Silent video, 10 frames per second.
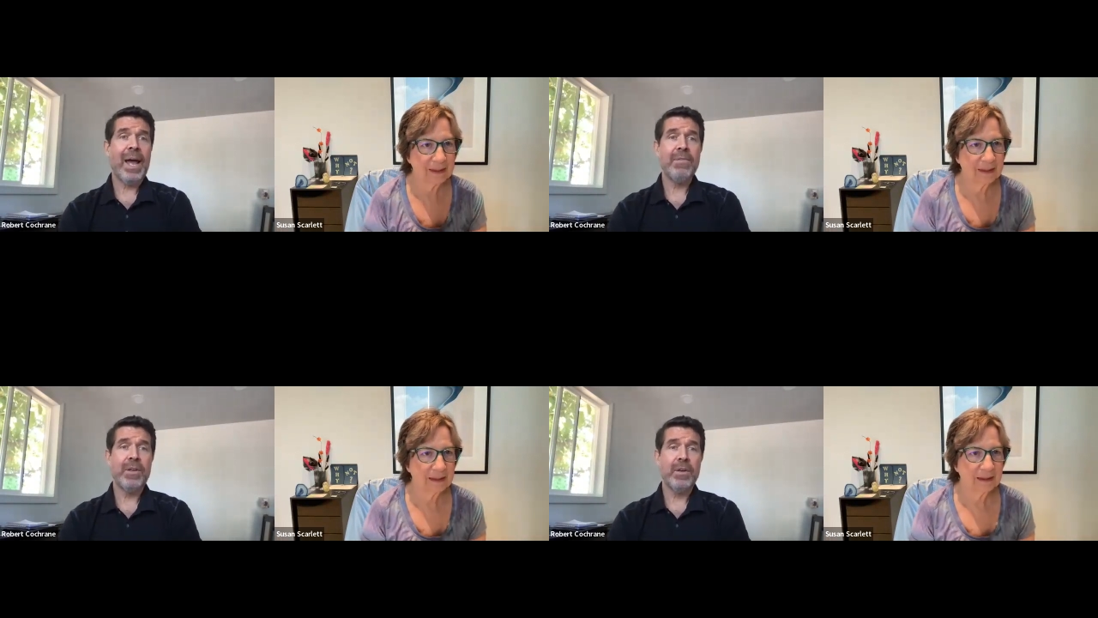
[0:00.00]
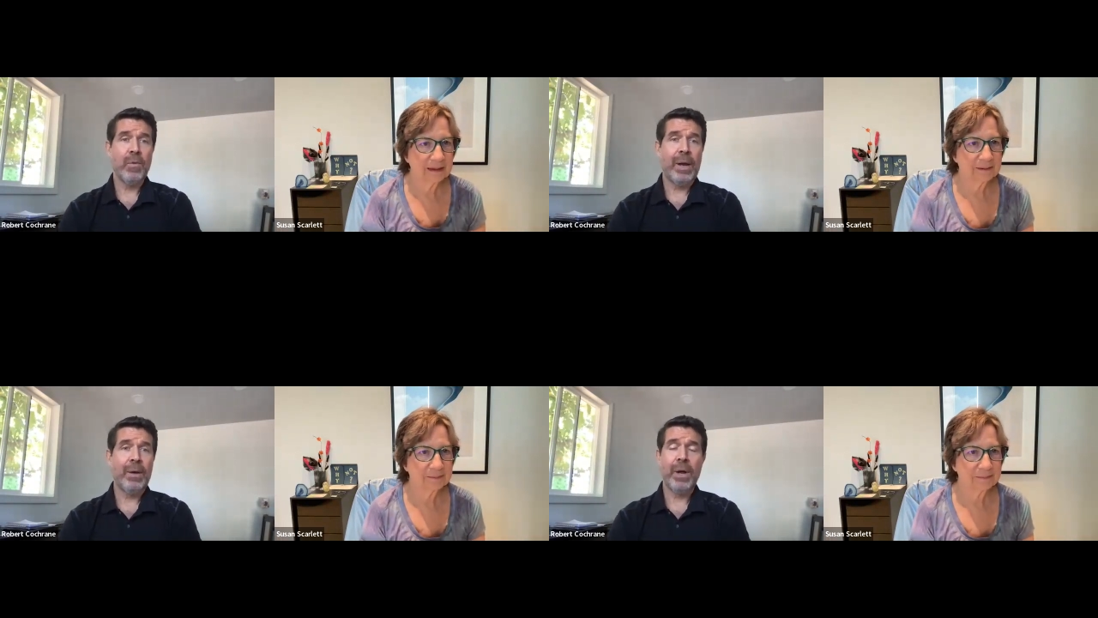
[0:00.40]
Speaker 1: I'd have is that
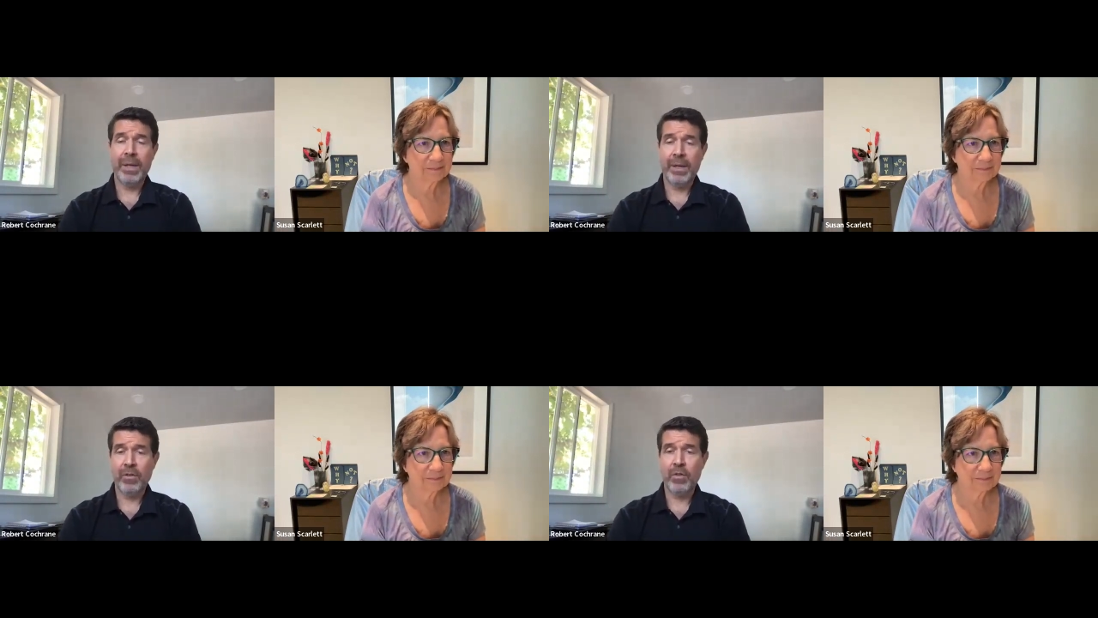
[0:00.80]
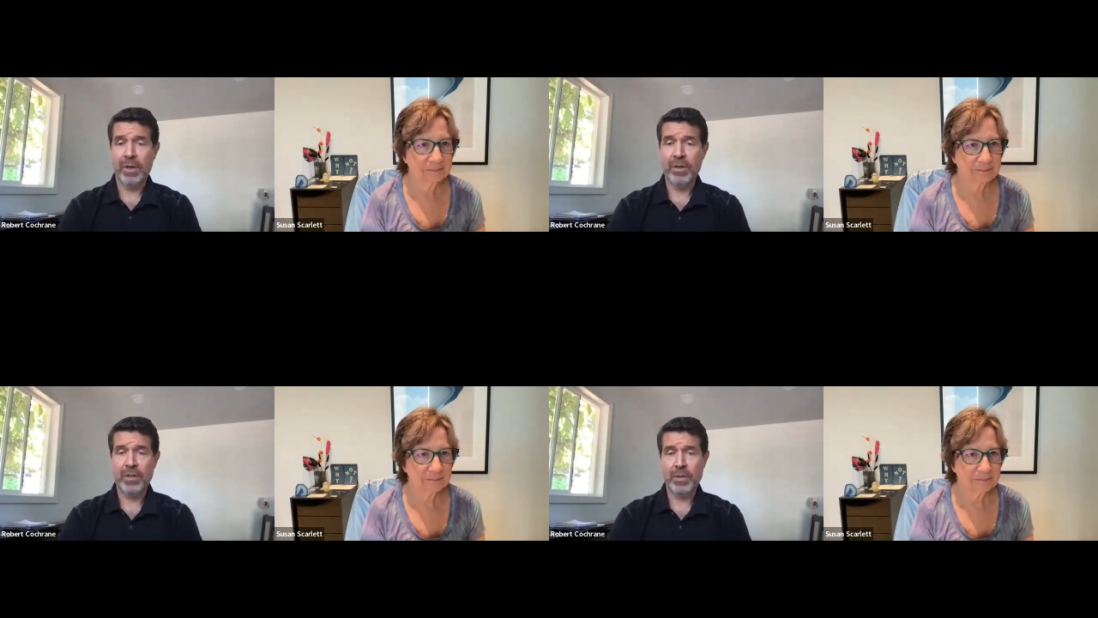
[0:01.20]
grant writing is,
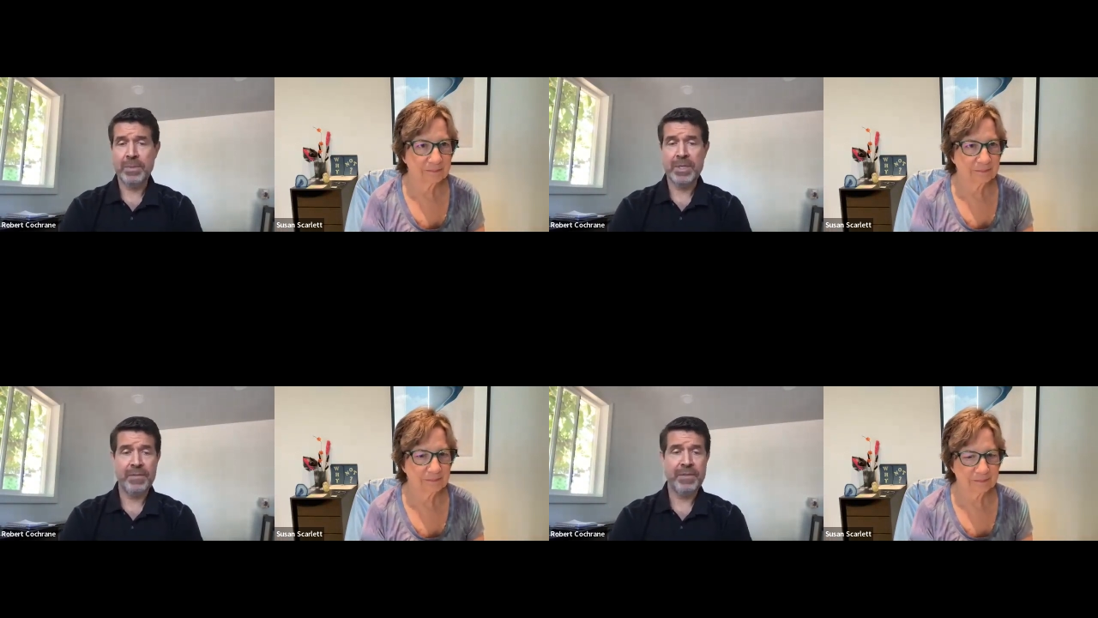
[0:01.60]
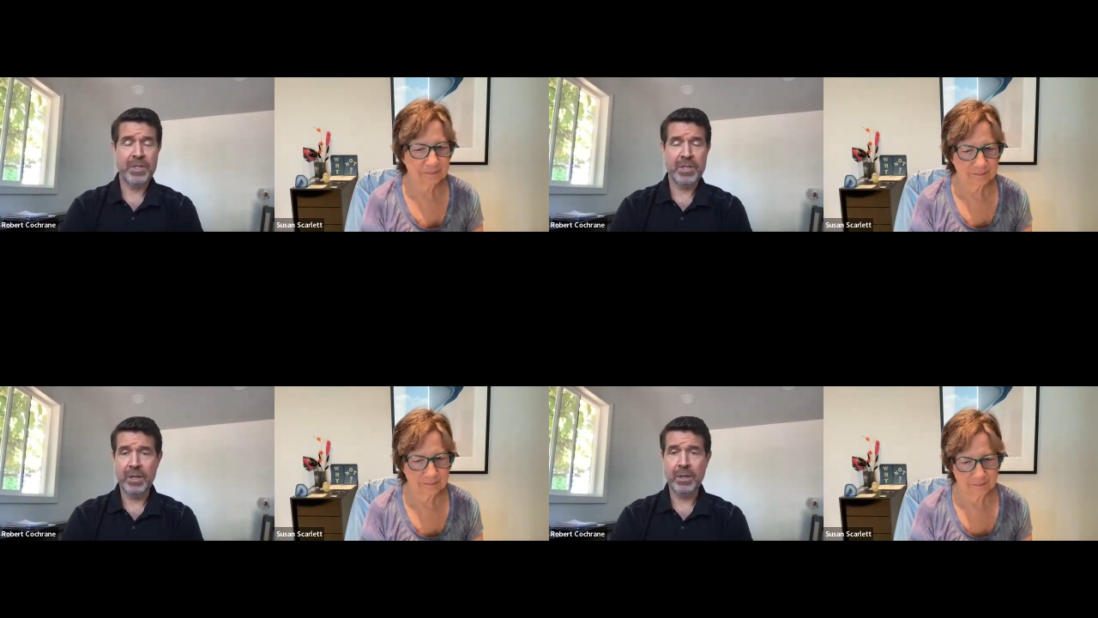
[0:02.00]
is a specific
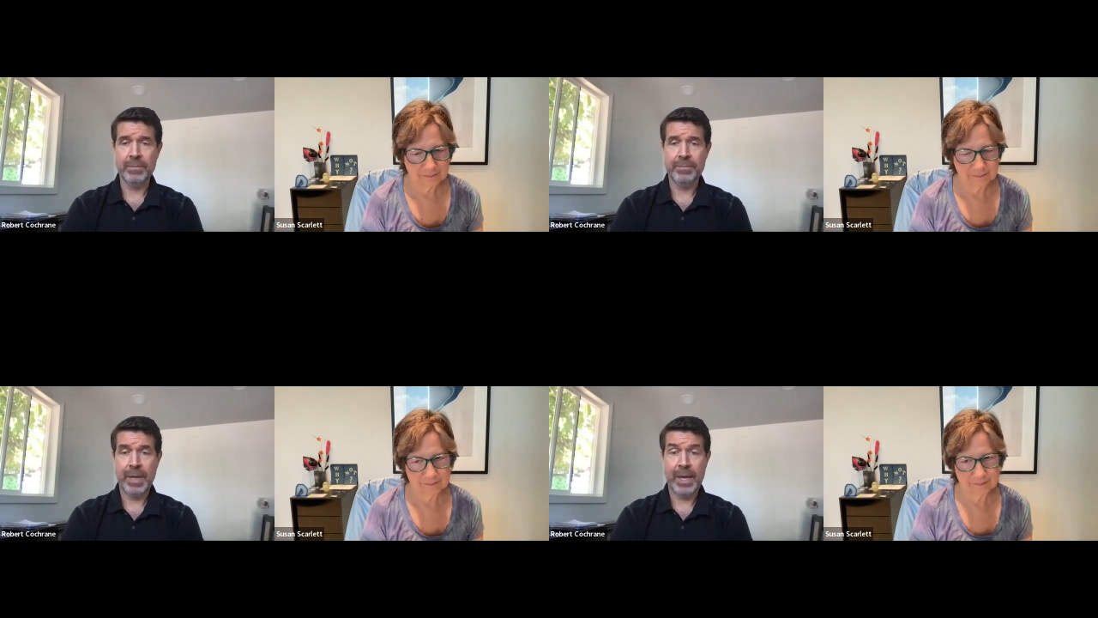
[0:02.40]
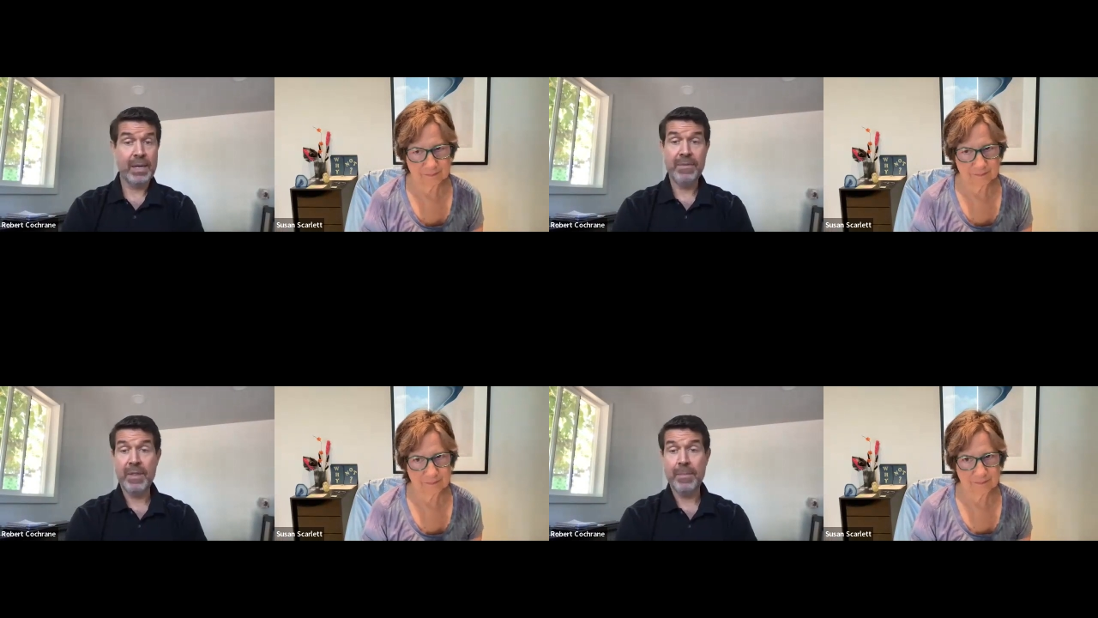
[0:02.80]
skill. And
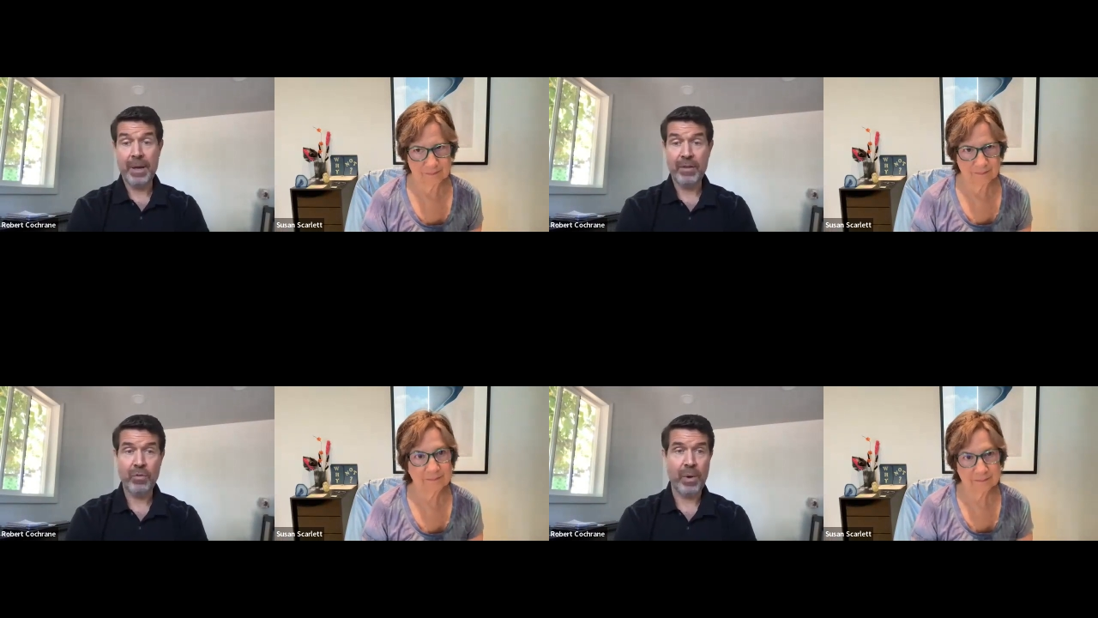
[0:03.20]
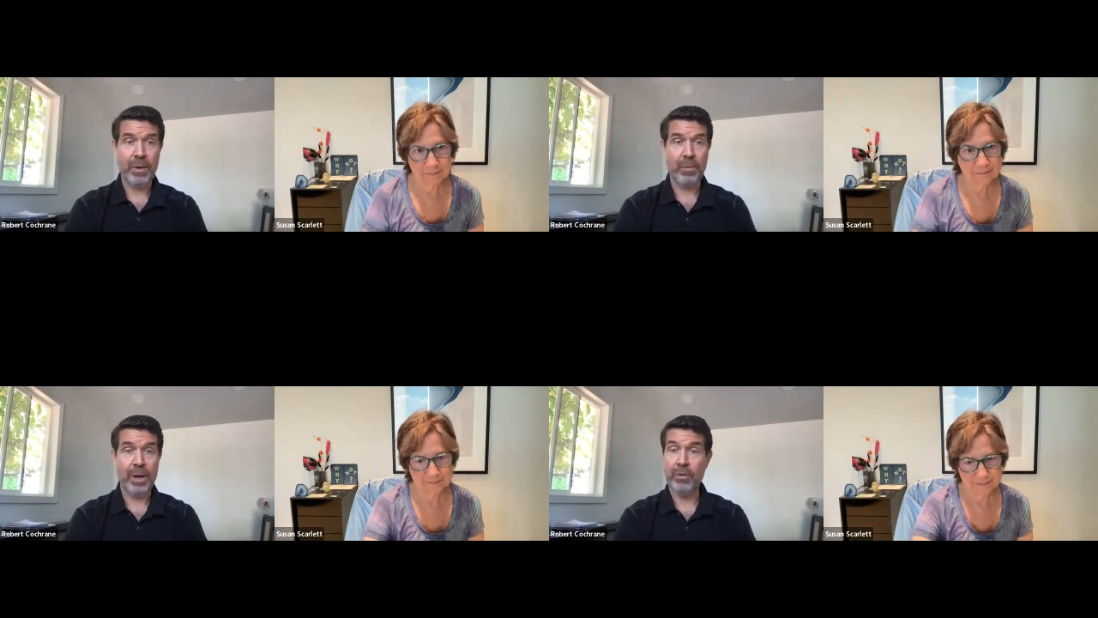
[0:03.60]
even the best
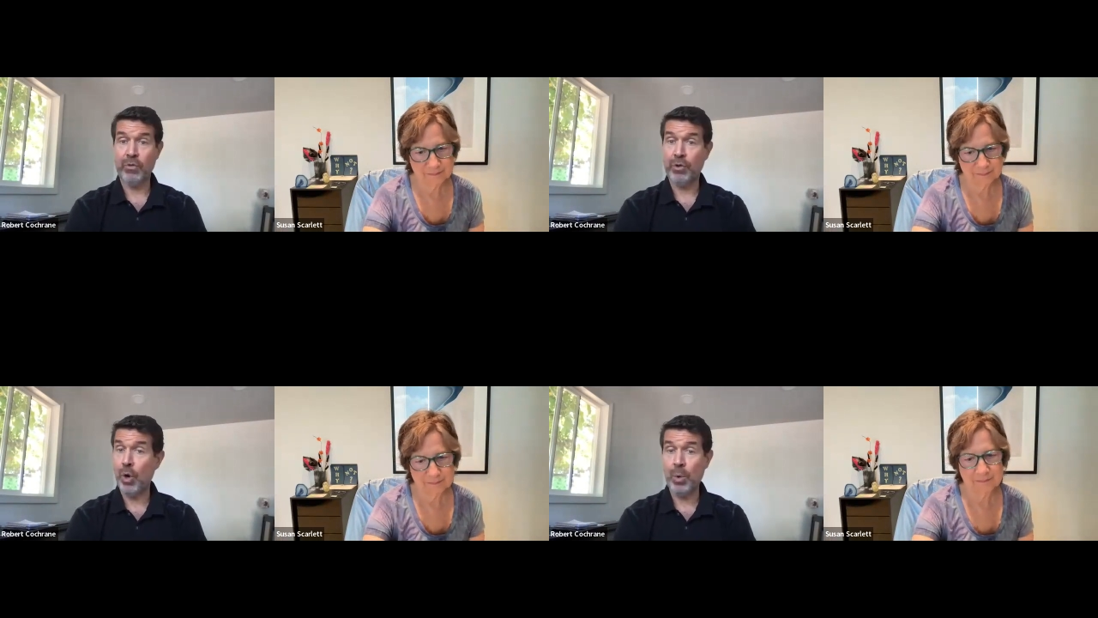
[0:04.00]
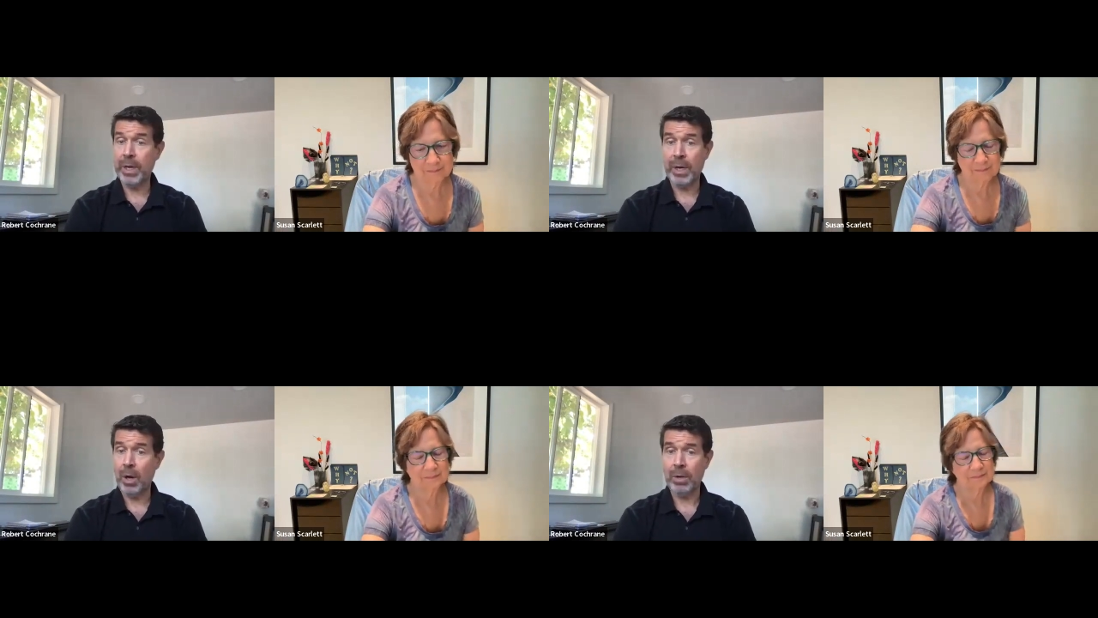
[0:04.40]
grant mm-hmm. writers don't get